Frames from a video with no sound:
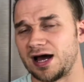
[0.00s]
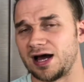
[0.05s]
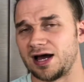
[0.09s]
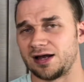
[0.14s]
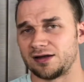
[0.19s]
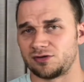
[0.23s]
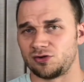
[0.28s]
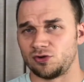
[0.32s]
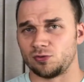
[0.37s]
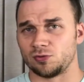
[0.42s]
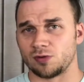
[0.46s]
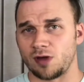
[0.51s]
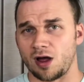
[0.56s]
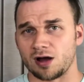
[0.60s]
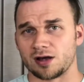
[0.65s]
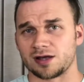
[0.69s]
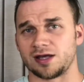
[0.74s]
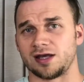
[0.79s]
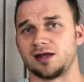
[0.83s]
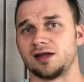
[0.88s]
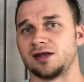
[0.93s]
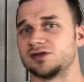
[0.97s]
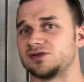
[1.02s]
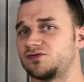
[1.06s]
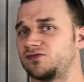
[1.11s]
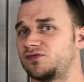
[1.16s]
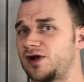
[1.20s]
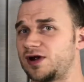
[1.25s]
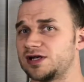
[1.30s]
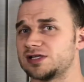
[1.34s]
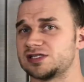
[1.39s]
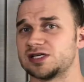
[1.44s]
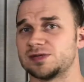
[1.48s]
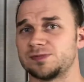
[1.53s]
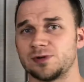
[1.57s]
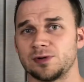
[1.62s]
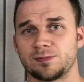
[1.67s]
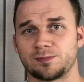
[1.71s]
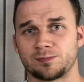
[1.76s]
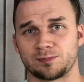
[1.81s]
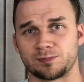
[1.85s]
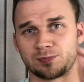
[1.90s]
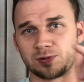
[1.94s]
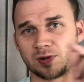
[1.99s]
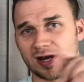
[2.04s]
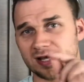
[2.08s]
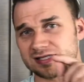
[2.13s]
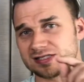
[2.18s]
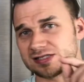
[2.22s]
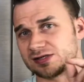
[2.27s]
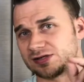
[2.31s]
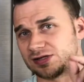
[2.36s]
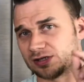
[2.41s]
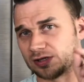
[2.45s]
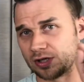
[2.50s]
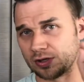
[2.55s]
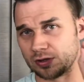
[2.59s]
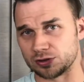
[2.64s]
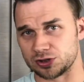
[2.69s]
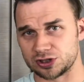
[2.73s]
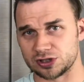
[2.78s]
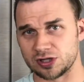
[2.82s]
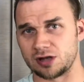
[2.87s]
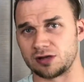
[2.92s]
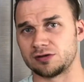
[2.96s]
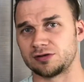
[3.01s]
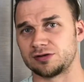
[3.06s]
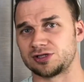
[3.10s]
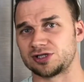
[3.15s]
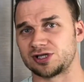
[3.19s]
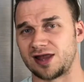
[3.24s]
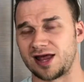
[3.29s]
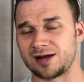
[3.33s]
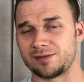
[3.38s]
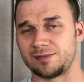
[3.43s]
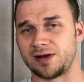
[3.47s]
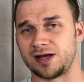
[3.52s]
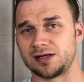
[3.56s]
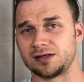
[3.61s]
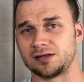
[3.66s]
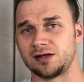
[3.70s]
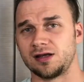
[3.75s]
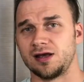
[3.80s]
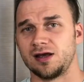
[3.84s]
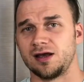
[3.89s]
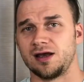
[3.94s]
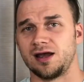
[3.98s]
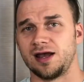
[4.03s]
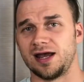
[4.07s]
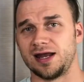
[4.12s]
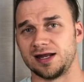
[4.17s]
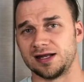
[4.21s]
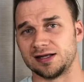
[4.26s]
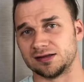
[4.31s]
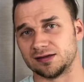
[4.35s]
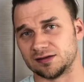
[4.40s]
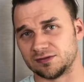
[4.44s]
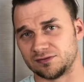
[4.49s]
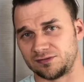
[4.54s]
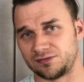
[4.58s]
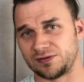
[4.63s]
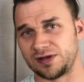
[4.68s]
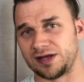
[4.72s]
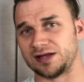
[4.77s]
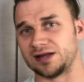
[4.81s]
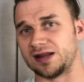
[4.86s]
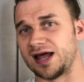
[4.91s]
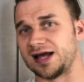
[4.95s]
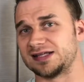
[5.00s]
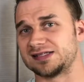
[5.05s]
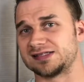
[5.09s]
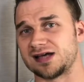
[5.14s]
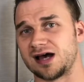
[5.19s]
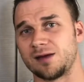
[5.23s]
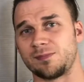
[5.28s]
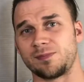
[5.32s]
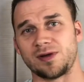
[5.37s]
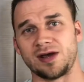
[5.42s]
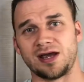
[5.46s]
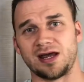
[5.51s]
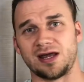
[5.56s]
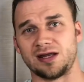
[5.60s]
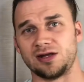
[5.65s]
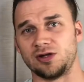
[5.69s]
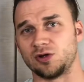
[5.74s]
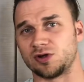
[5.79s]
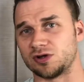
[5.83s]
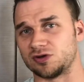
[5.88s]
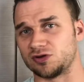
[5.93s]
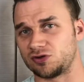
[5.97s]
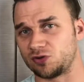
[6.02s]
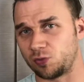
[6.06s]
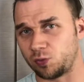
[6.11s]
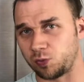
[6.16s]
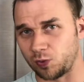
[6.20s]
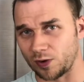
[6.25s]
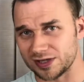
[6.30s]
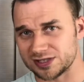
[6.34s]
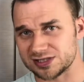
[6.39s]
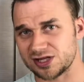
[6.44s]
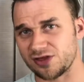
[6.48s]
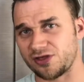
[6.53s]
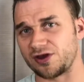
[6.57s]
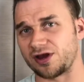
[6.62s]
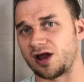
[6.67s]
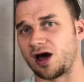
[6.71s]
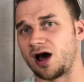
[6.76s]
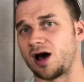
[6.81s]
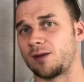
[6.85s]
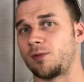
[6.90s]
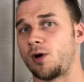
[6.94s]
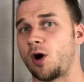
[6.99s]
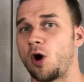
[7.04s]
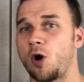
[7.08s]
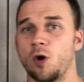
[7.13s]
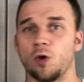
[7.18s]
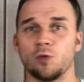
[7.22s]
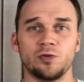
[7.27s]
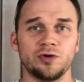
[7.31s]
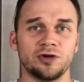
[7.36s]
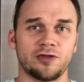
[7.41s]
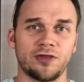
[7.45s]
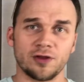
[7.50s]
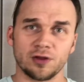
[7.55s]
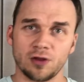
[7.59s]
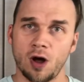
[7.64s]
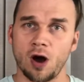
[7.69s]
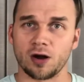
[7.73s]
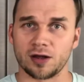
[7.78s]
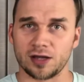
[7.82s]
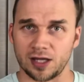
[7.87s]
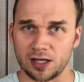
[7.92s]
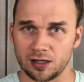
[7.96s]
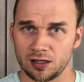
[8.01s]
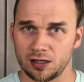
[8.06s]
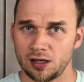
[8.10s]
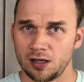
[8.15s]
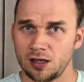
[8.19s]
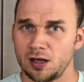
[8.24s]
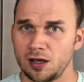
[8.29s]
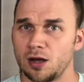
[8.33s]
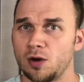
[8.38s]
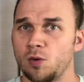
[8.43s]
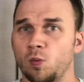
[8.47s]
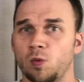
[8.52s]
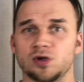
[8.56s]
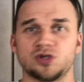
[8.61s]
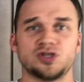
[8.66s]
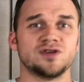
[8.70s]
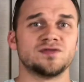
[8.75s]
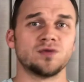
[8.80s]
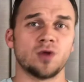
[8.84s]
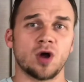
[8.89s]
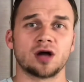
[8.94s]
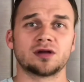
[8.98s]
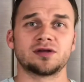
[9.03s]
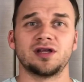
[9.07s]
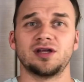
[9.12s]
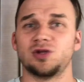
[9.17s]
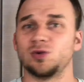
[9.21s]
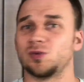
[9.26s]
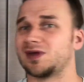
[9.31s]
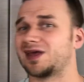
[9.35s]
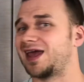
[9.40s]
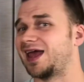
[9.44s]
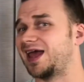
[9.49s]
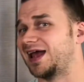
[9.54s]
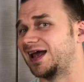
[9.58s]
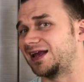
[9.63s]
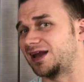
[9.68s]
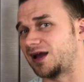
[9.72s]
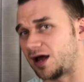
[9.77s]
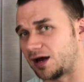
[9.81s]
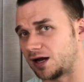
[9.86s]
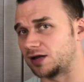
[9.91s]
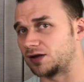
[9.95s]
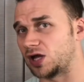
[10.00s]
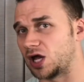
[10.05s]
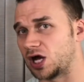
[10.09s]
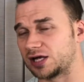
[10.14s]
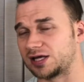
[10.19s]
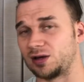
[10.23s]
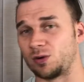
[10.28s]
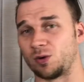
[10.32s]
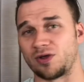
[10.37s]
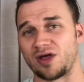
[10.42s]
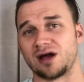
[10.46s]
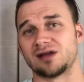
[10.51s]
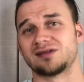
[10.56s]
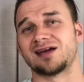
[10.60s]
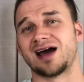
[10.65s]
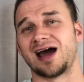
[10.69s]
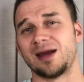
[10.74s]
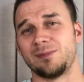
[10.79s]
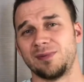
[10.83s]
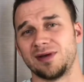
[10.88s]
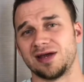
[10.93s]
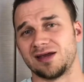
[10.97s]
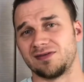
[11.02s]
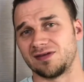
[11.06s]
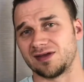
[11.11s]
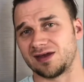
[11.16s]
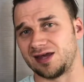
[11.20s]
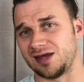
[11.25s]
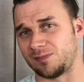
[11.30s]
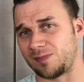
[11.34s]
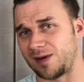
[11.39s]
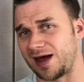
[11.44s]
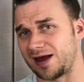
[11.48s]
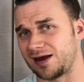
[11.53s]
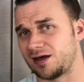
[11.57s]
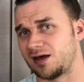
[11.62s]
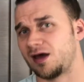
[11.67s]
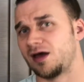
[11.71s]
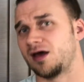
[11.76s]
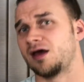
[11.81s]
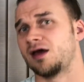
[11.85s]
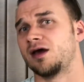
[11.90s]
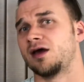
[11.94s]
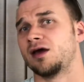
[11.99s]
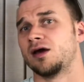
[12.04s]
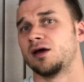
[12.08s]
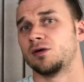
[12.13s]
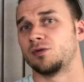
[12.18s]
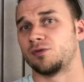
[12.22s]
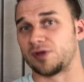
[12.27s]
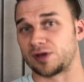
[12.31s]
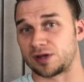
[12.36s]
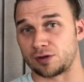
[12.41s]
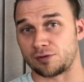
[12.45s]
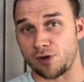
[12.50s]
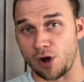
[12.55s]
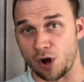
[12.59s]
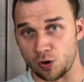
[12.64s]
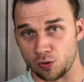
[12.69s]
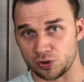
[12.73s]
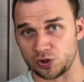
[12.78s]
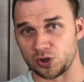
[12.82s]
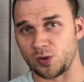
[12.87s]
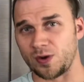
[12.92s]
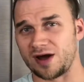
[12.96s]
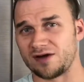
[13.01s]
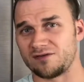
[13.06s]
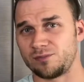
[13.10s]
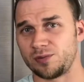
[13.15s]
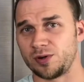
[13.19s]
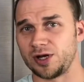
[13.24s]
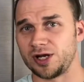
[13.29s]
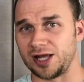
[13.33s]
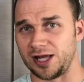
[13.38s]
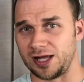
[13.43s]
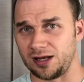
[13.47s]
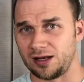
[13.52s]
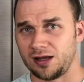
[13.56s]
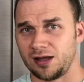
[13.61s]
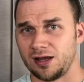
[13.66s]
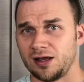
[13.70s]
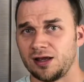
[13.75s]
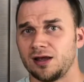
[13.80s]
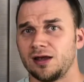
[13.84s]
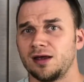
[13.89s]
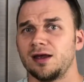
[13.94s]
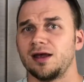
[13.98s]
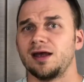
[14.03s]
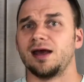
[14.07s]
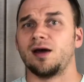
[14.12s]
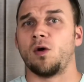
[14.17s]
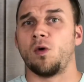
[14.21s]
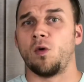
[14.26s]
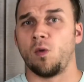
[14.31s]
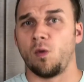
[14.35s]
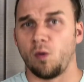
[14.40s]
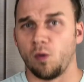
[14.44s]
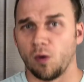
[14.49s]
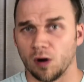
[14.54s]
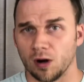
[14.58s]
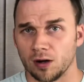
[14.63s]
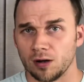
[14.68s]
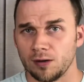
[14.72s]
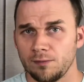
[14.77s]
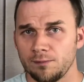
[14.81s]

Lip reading: to lock it is very simple. Press the little Schlage button and it lights up, and you can twist the knob only to the locking. Once you've locked it, you cannot unlock it without typing in the keypad the code you have put in, or